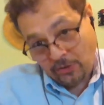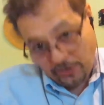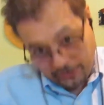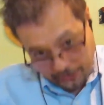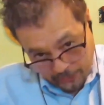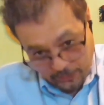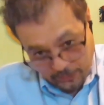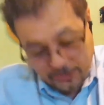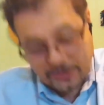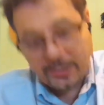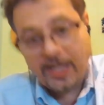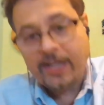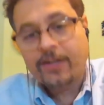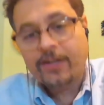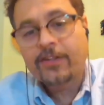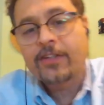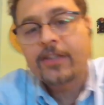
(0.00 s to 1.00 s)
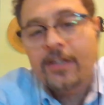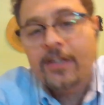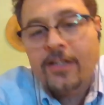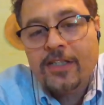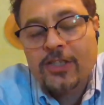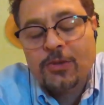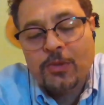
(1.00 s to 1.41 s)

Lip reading: on your side of the